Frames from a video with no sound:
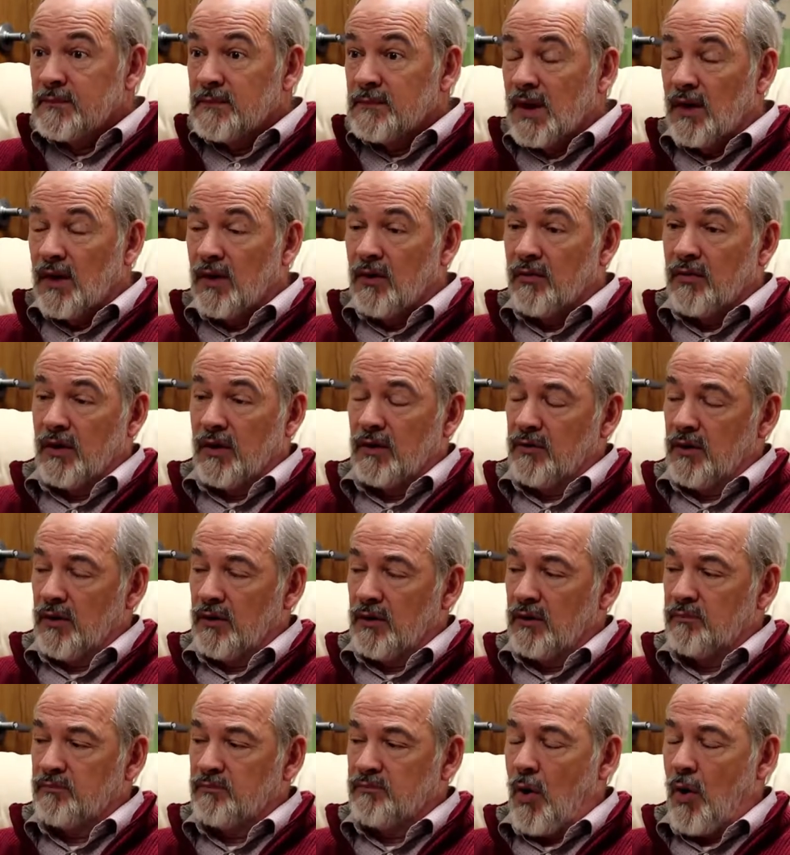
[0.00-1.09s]
You know, the,
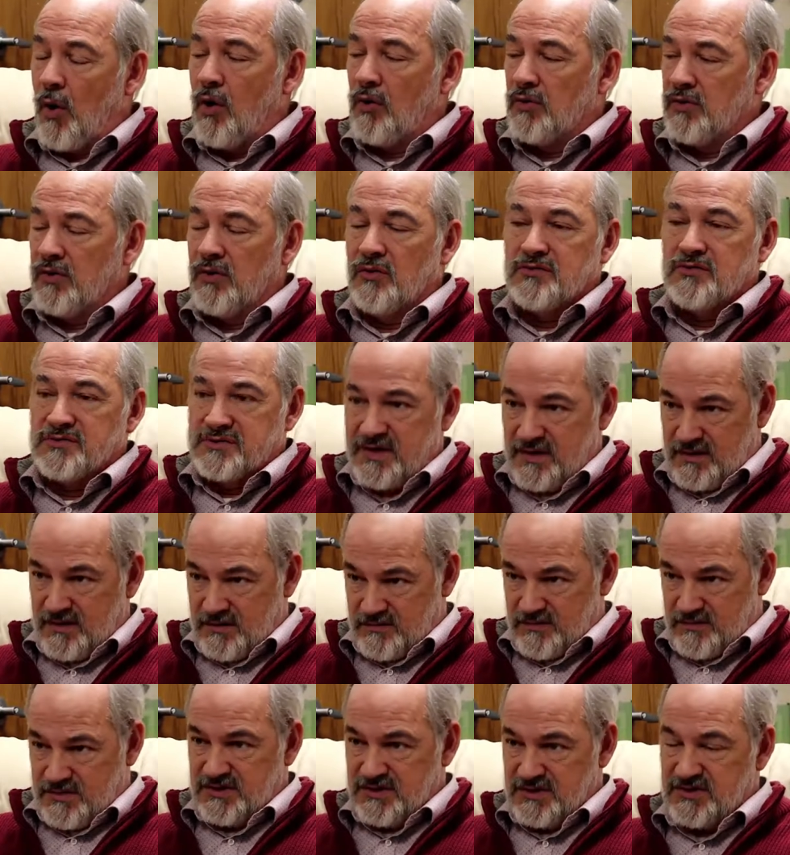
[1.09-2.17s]
the Paul used the,
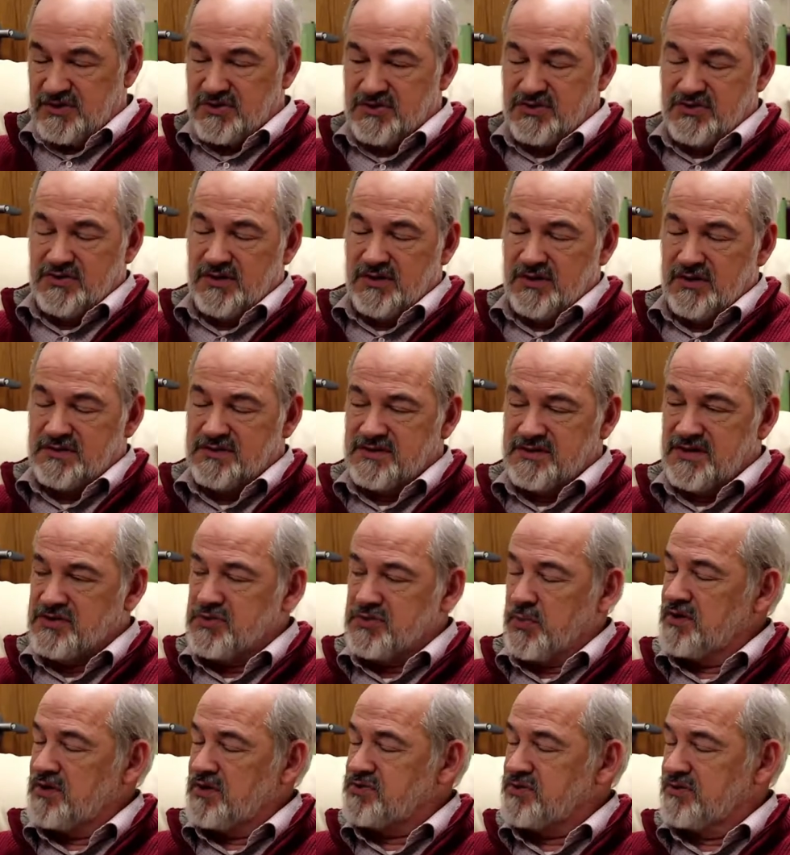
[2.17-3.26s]
the, the
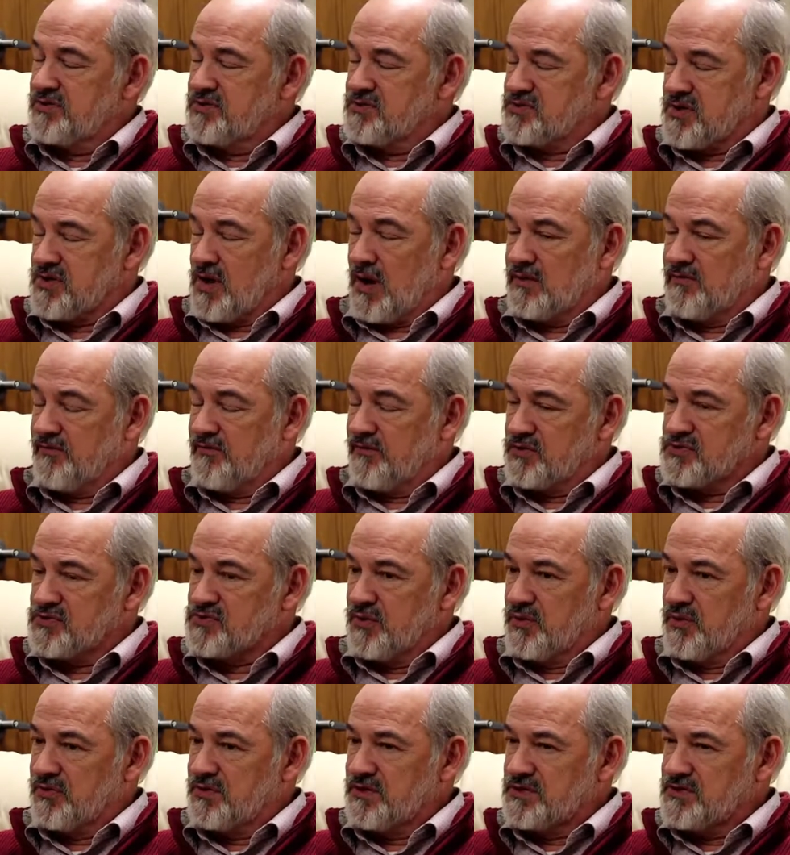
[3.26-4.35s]
situation you described in 1
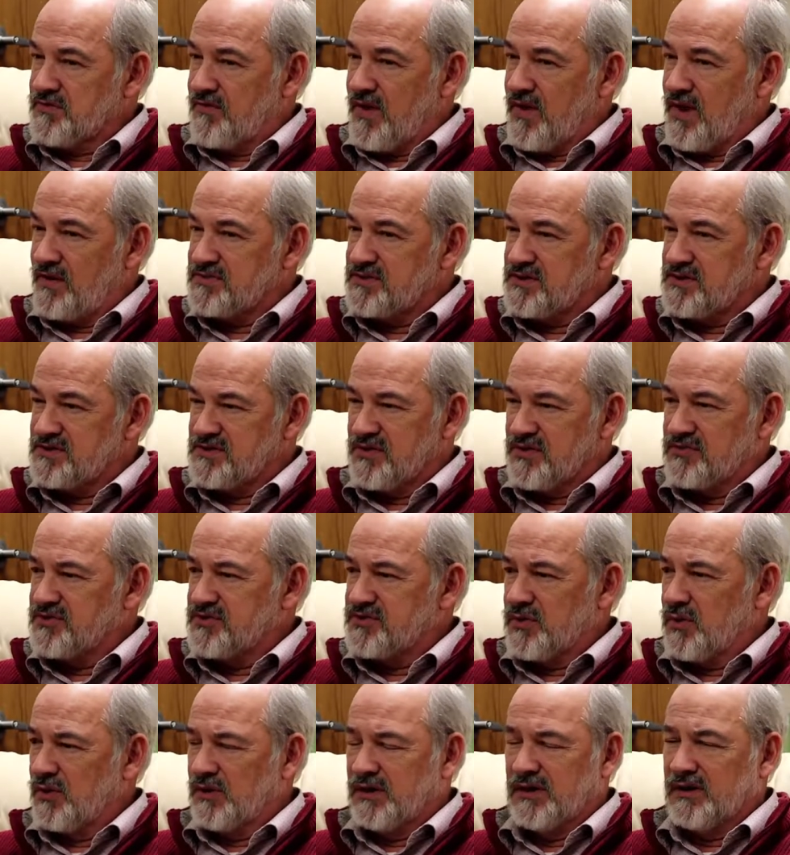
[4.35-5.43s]
Corinthians 5 says, Don't
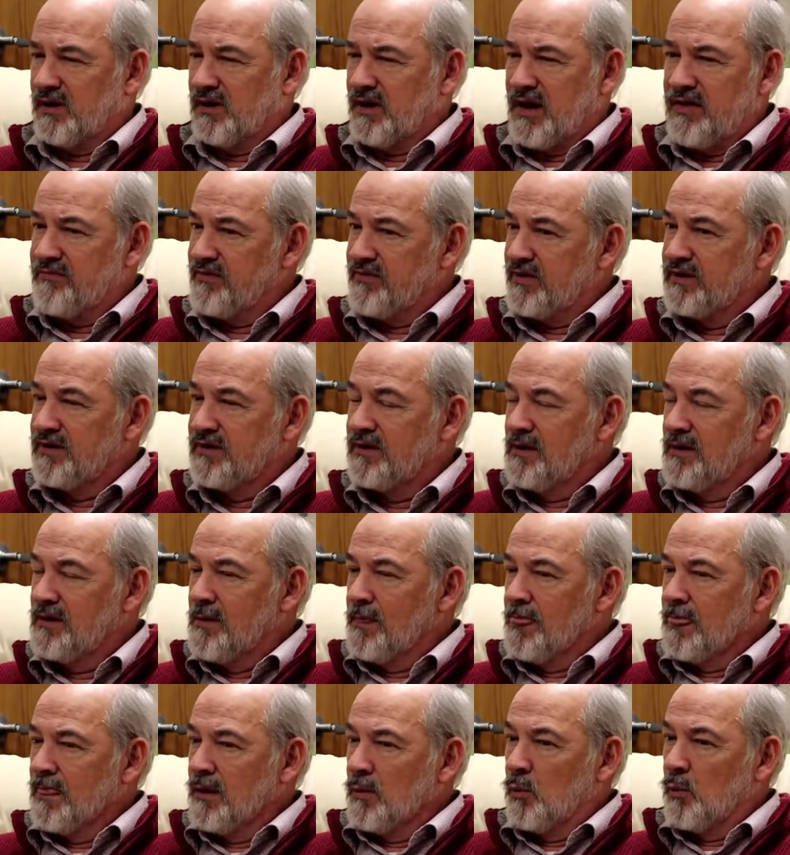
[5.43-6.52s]
you know a little leaven
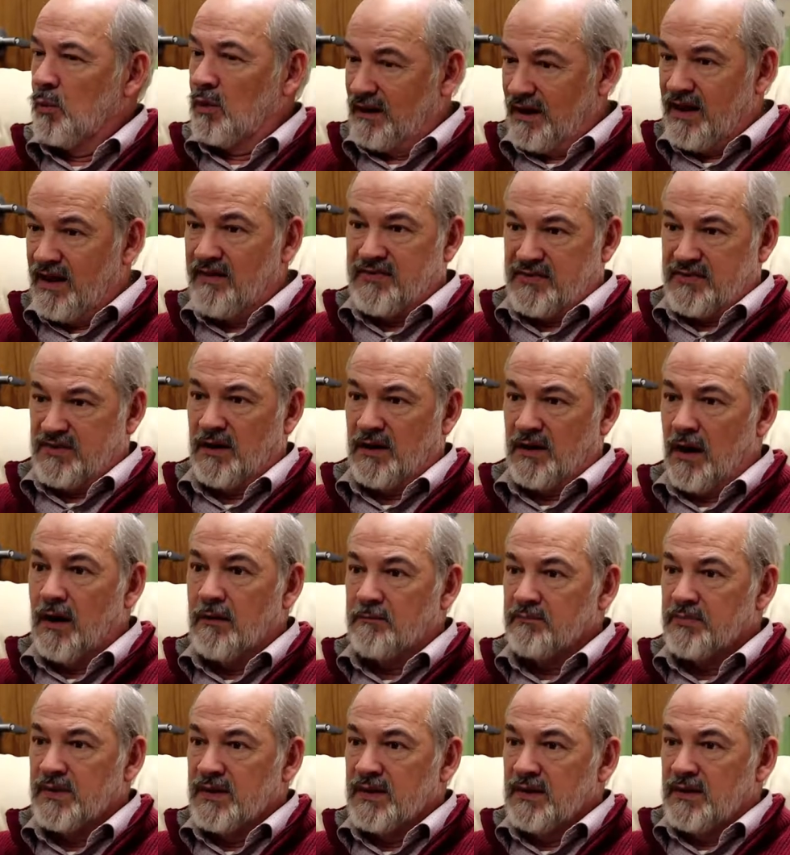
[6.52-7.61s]
will leaven the
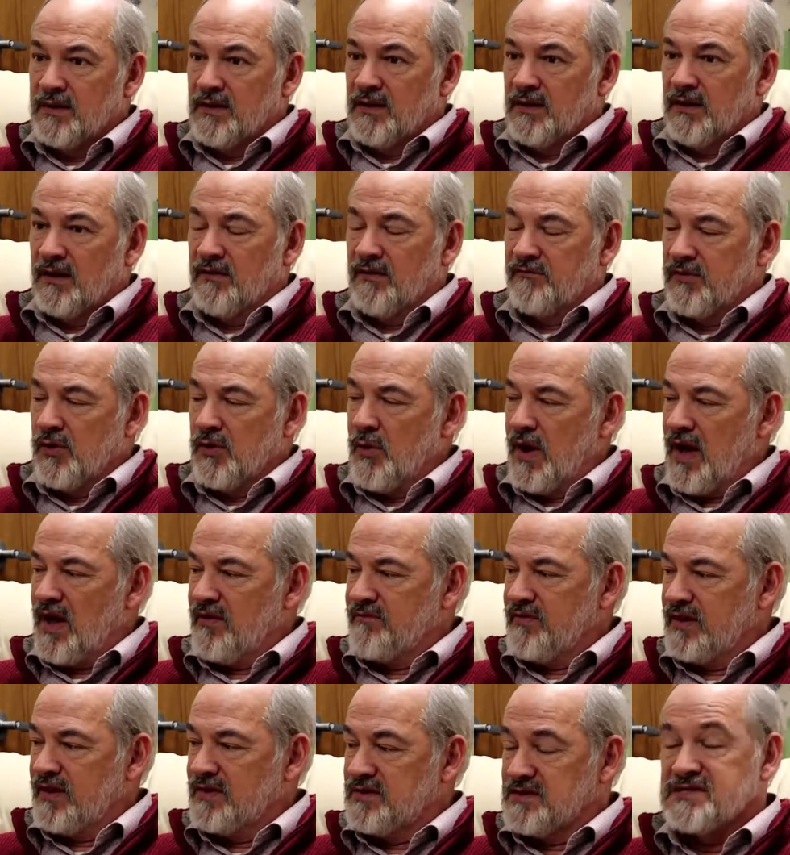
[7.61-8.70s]
lump? Mm-hmm. If you
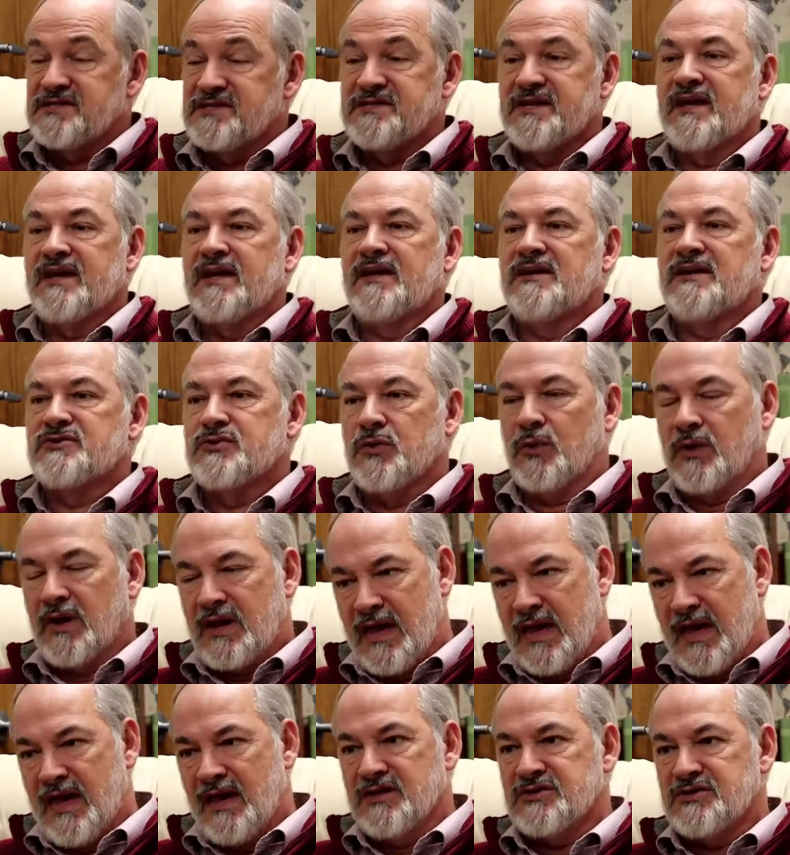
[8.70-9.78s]
have a disease or a
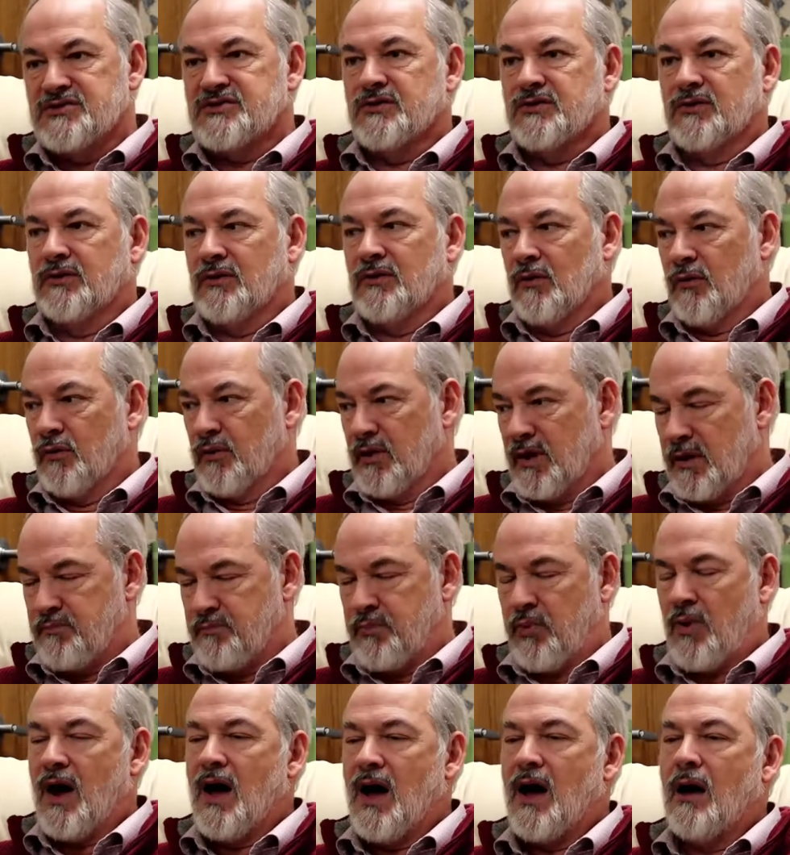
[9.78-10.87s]
cancer or a
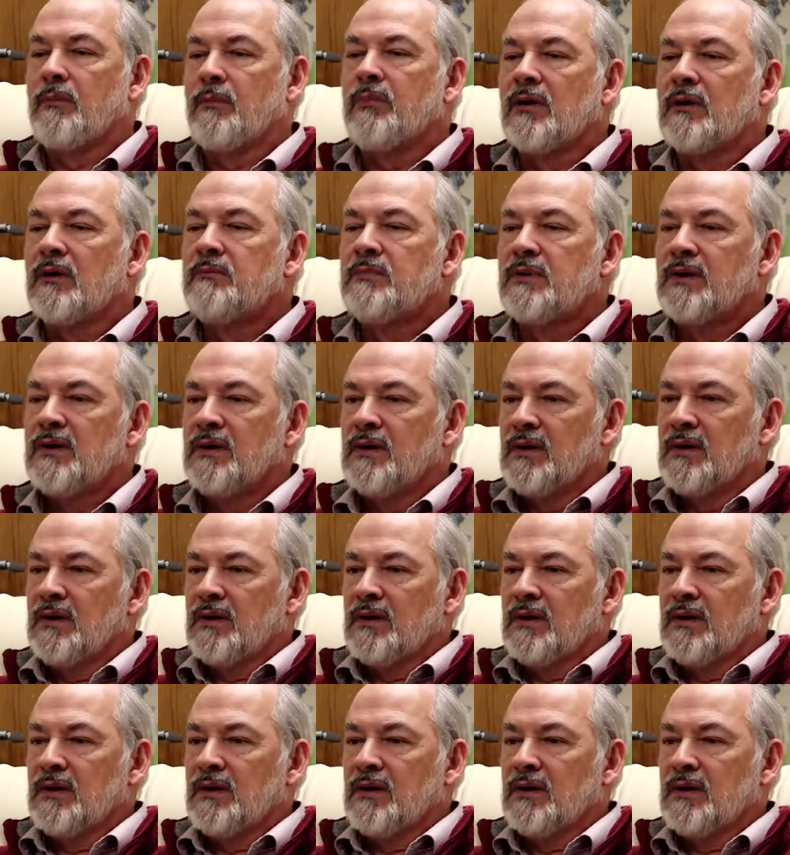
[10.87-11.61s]
problem,